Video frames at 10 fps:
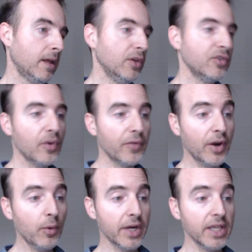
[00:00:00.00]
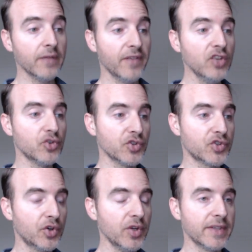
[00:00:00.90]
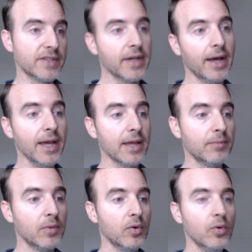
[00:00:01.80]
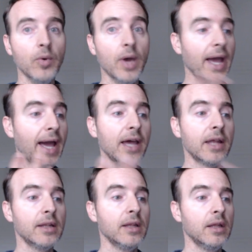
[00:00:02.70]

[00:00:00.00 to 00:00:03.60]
So there were individuals during this time who had